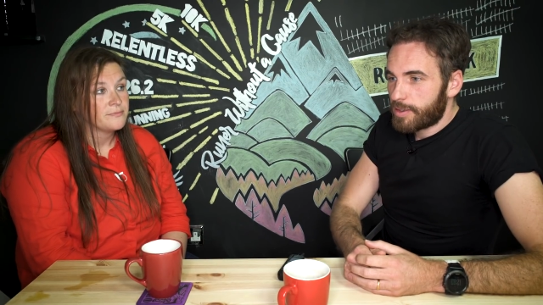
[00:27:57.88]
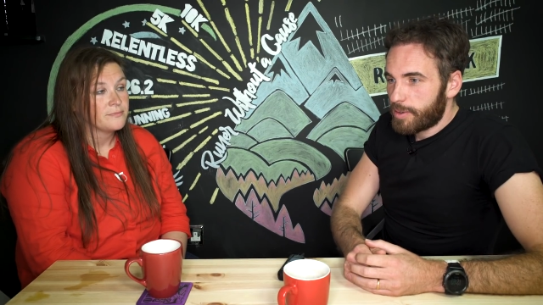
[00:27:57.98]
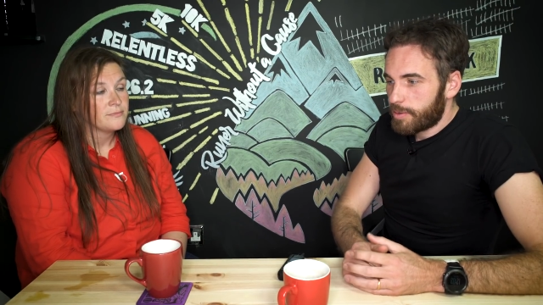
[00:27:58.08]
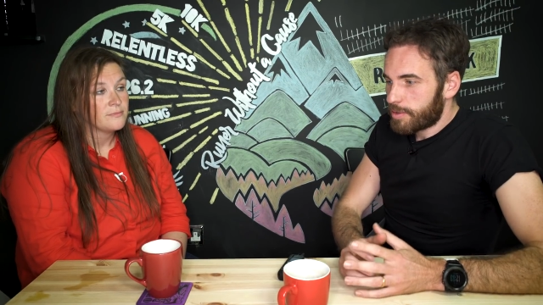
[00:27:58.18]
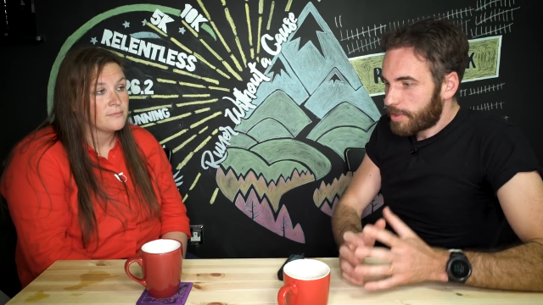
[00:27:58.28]

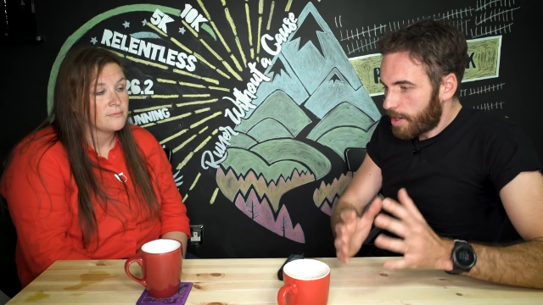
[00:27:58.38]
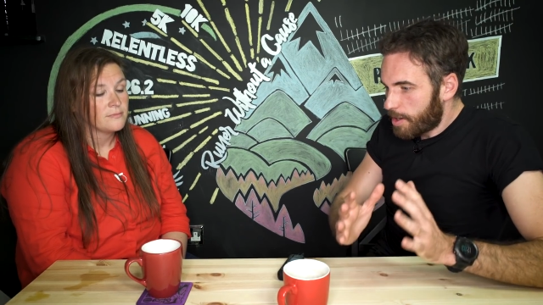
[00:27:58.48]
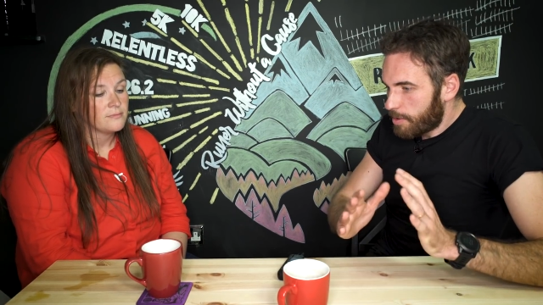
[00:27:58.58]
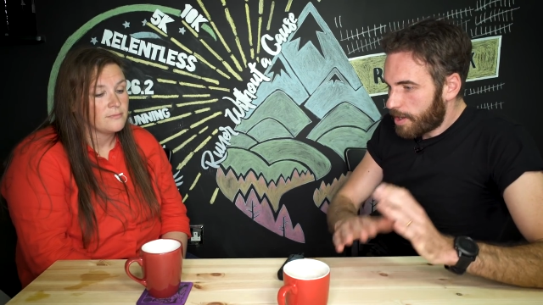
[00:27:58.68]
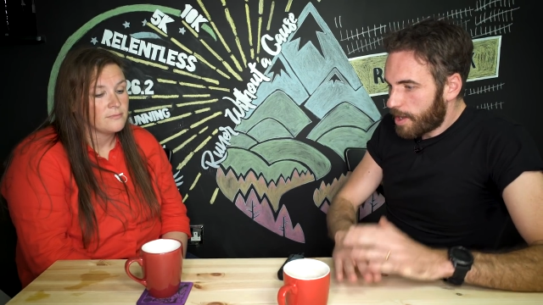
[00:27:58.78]
Speaker 1: Cool.
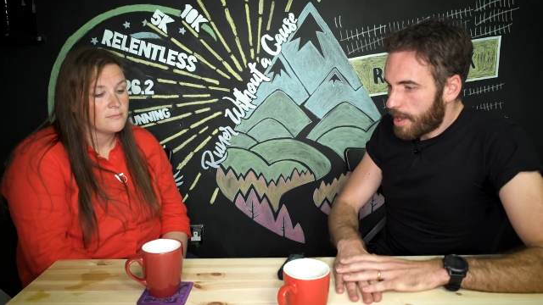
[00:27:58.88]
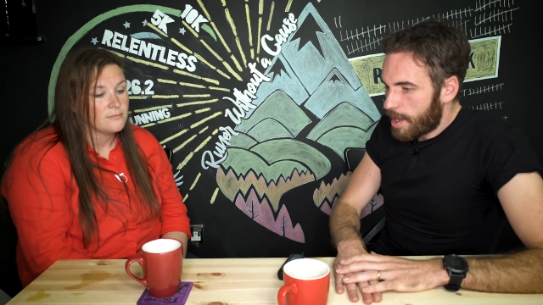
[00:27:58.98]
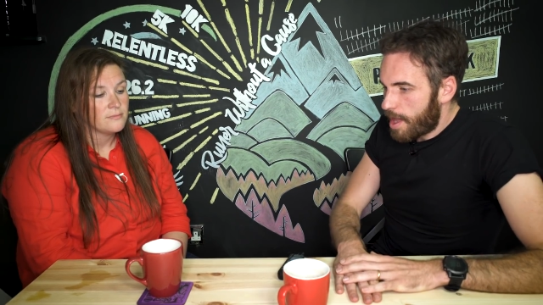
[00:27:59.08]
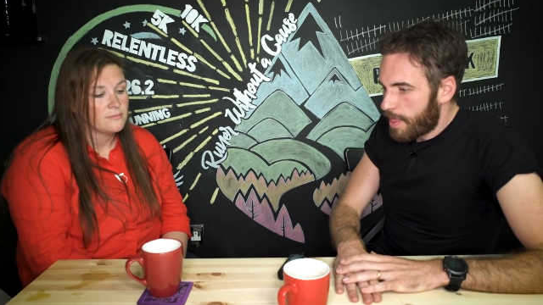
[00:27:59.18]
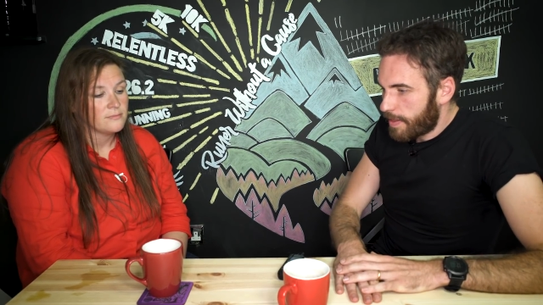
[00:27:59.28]
So
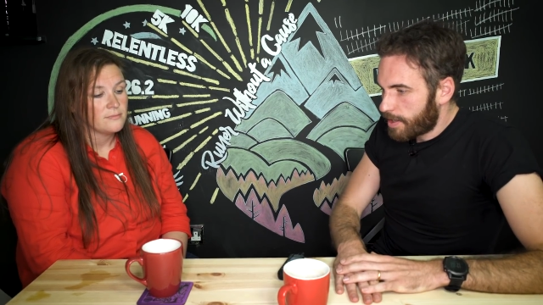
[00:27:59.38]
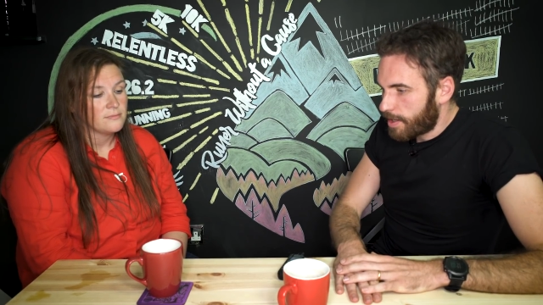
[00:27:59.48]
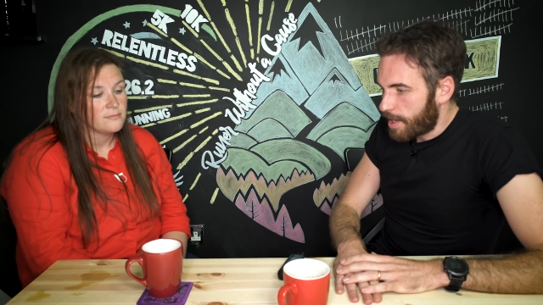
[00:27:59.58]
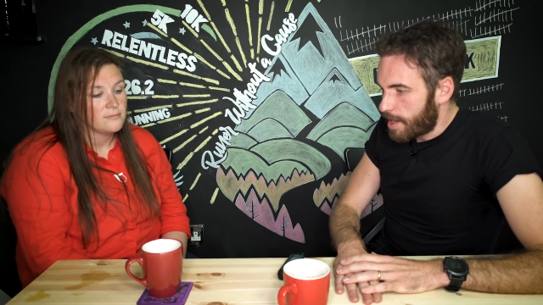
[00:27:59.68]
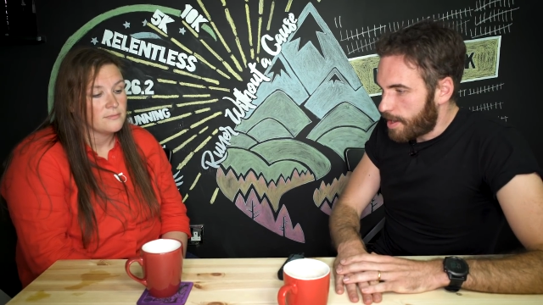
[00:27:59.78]
I
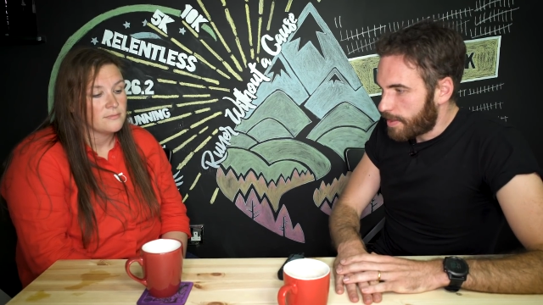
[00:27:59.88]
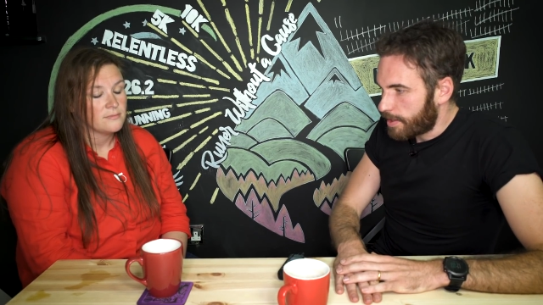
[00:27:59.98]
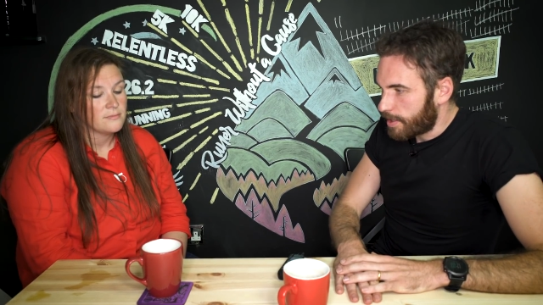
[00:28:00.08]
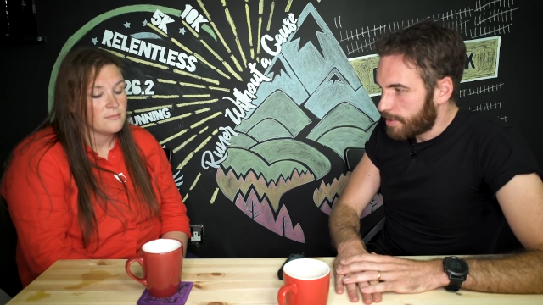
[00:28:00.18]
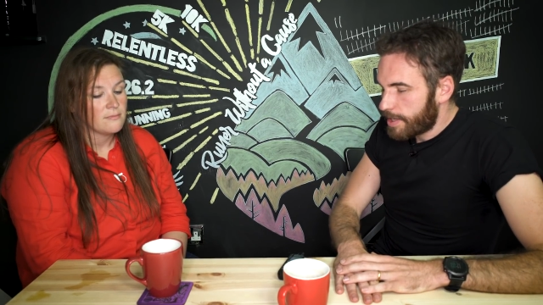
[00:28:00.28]
think uh, I
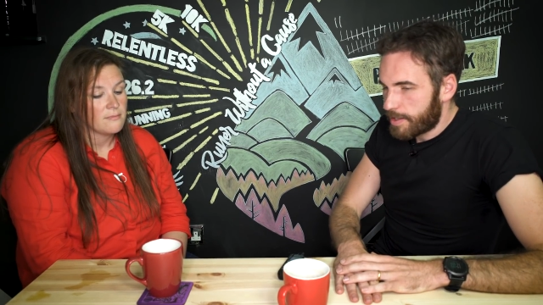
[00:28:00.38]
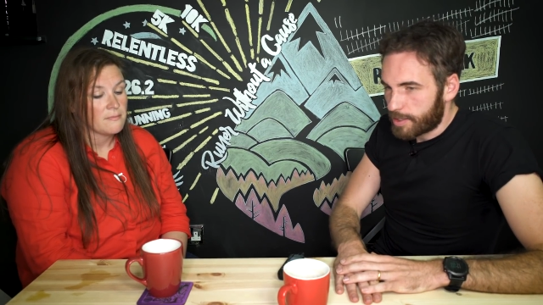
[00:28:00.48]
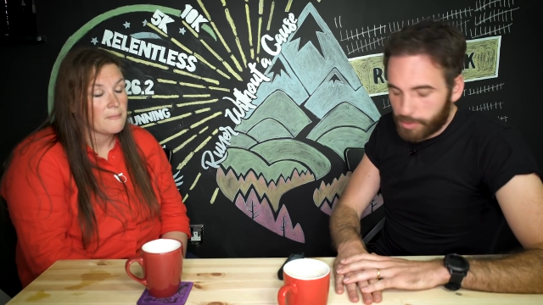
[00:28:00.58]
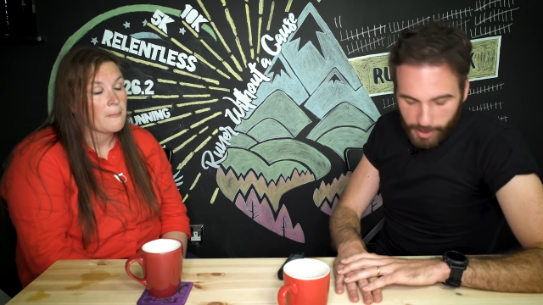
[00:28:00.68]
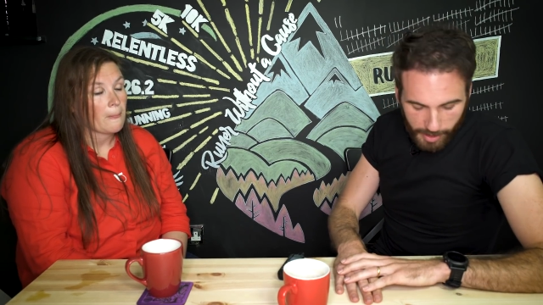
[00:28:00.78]
think that's it. I
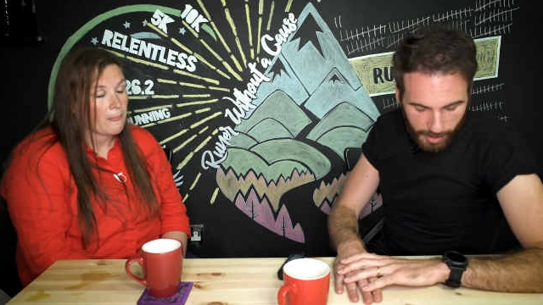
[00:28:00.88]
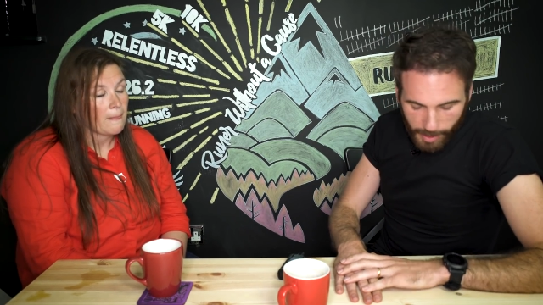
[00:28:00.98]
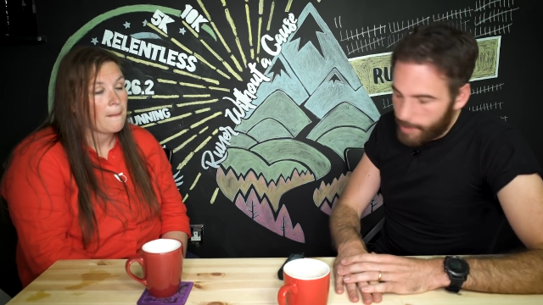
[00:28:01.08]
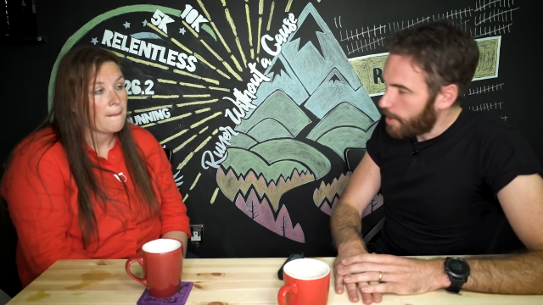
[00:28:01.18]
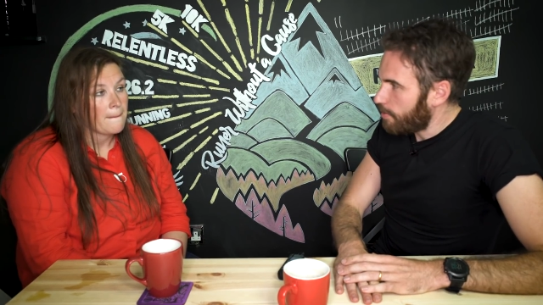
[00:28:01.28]
think it's probably going to
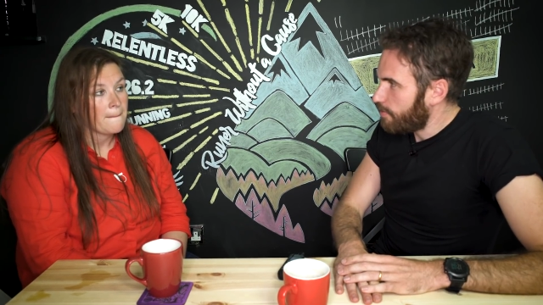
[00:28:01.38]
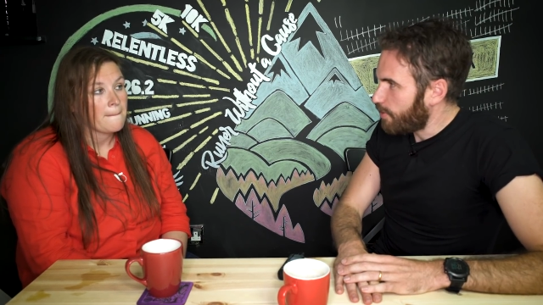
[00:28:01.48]
be about